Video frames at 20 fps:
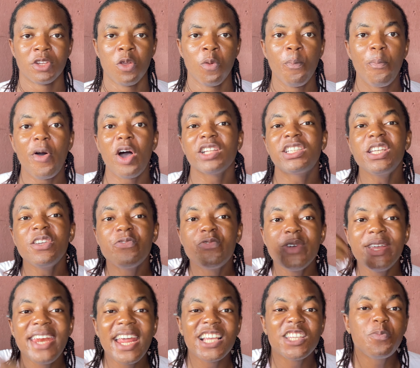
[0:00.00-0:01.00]
But if
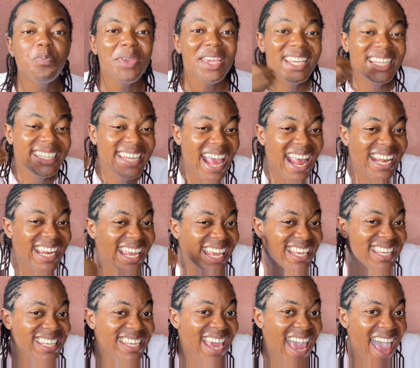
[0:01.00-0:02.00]
we they speak, they
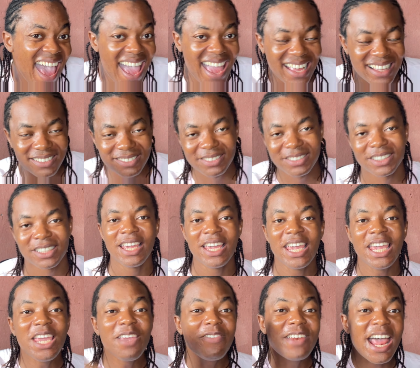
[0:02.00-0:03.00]
hear.
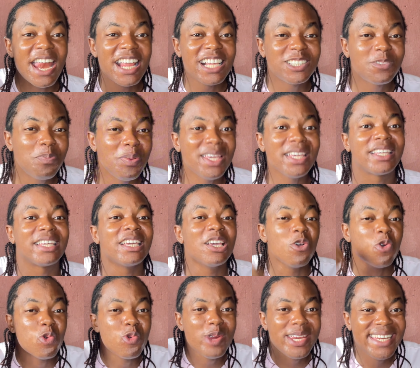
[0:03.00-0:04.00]
If they speak,
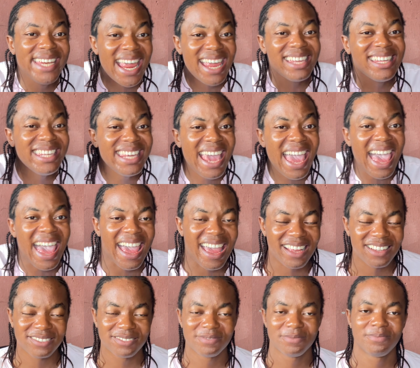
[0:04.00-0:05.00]
we they hear.
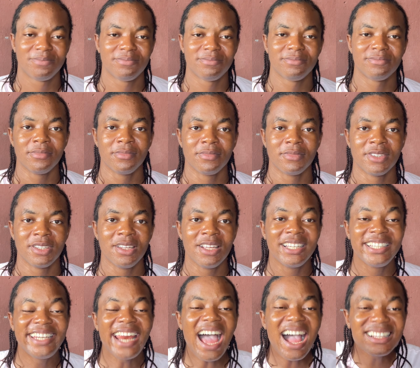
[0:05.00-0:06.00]

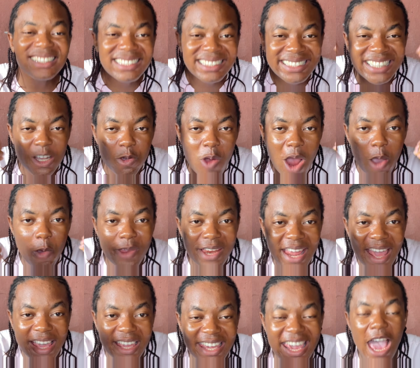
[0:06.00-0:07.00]
That thing where we
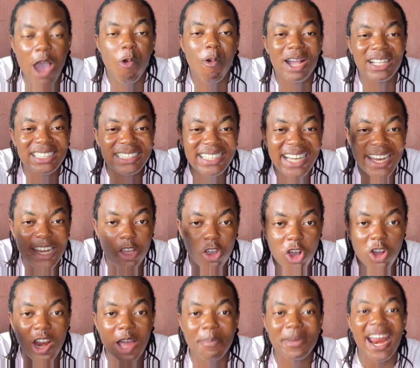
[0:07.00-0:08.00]
they hear, waiting that they
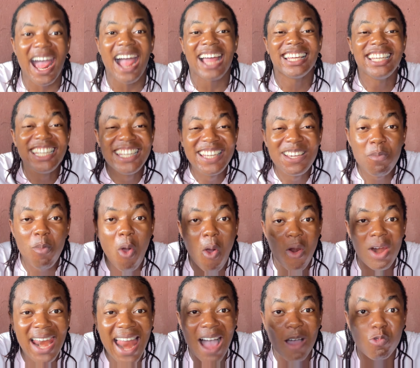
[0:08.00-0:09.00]
call them na
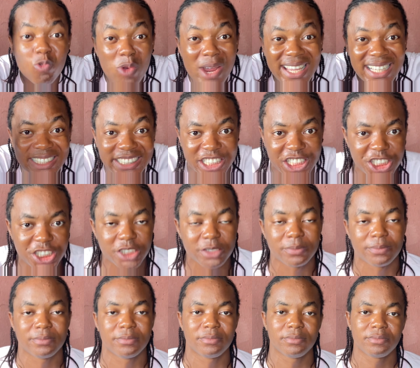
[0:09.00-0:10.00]
Igbo language.
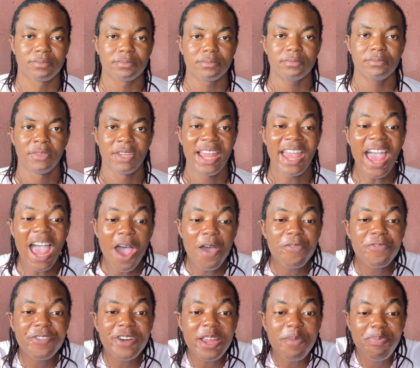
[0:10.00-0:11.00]

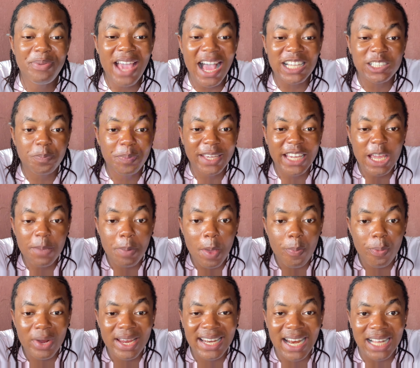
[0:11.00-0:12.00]
Every Bia speaking
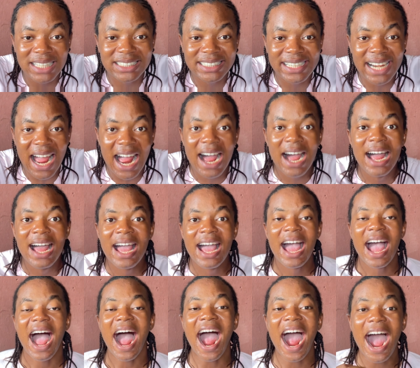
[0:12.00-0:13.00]
people in Nigeria
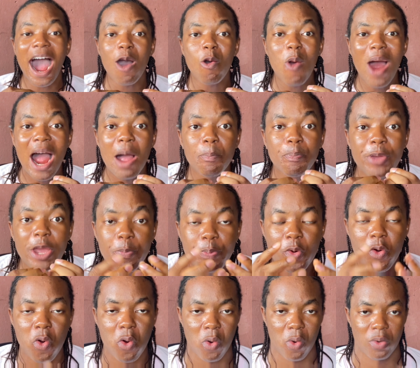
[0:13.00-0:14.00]
are one
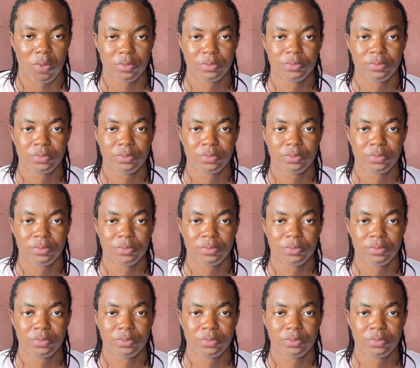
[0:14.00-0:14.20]
people.